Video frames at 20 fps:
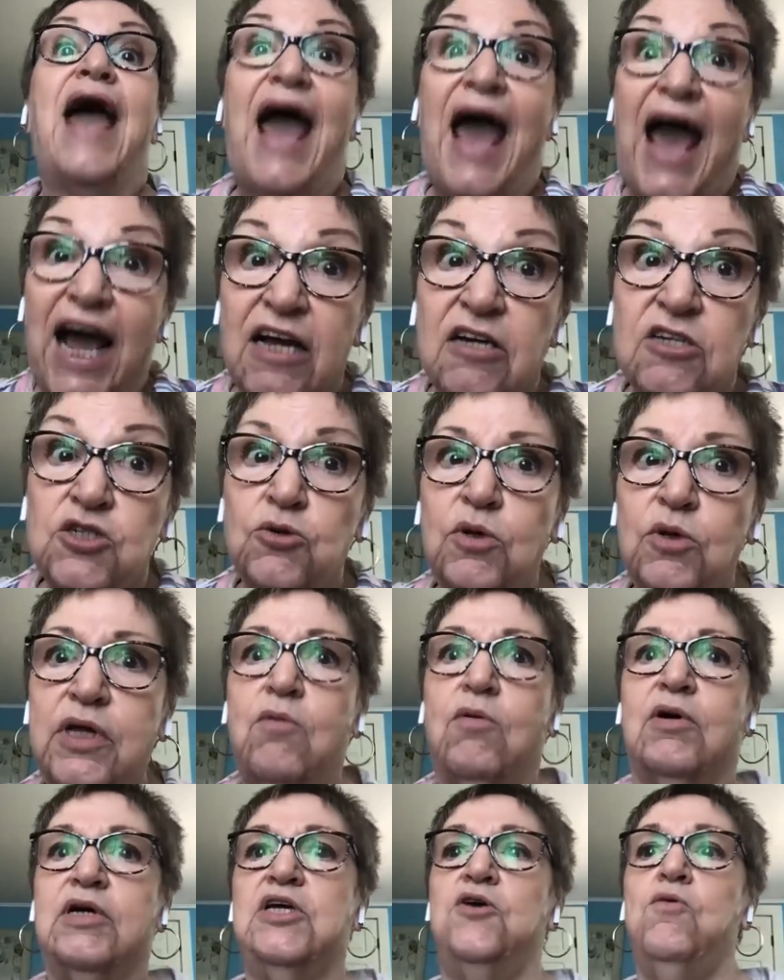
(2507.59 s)
actually
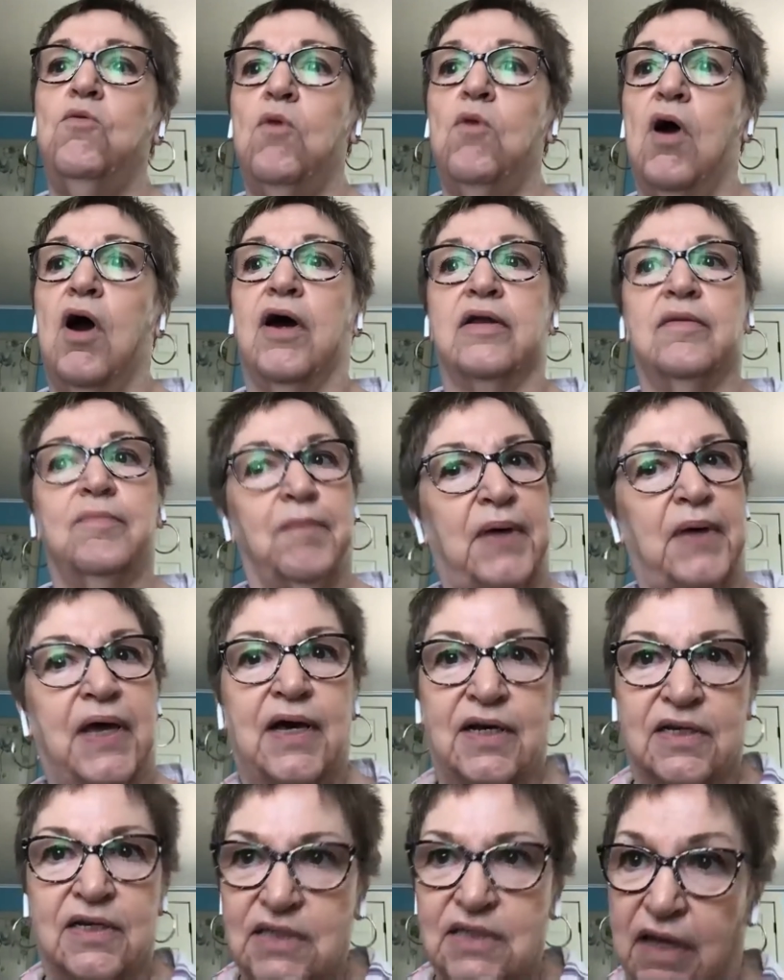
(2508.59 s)
what you want,
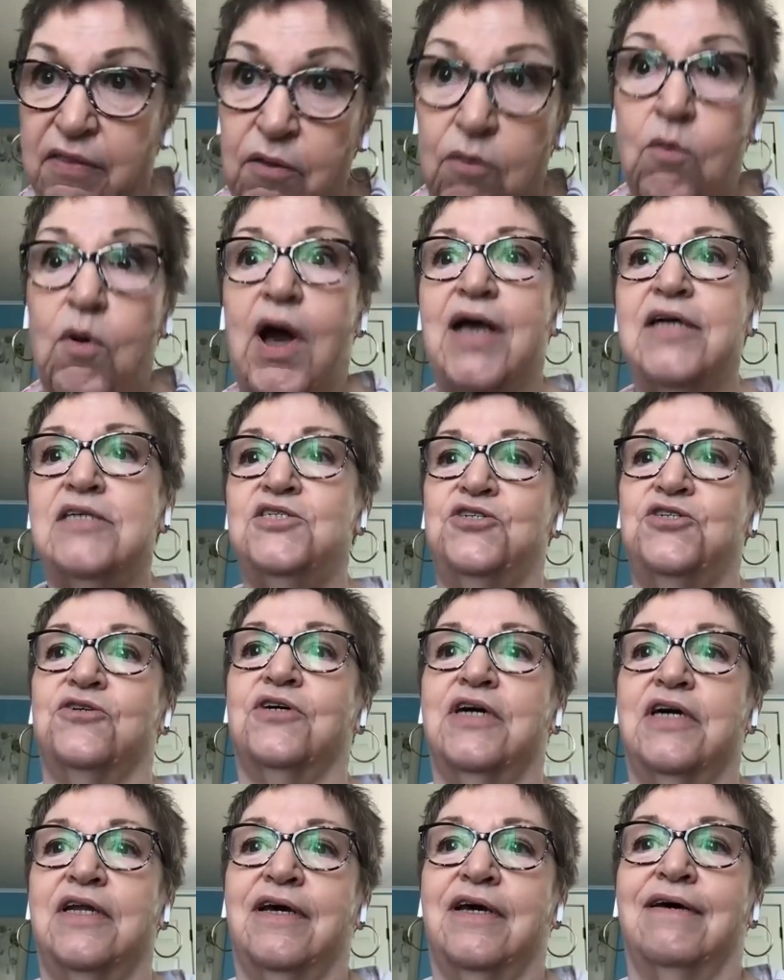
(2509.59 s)
because otherwise you're
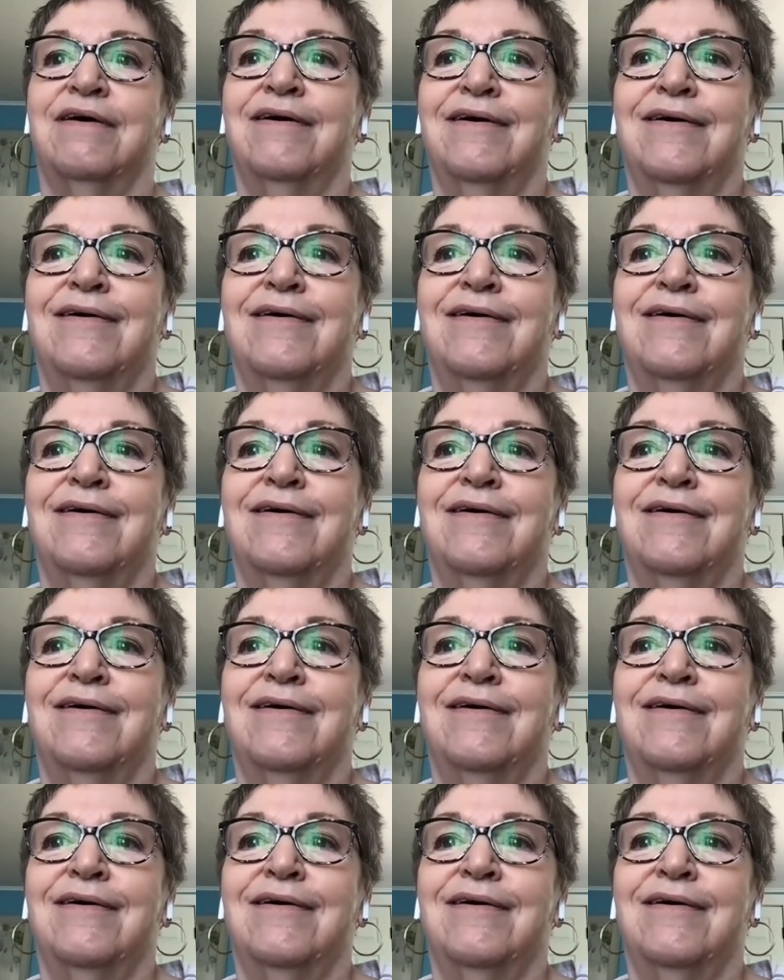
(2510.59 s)
gonna,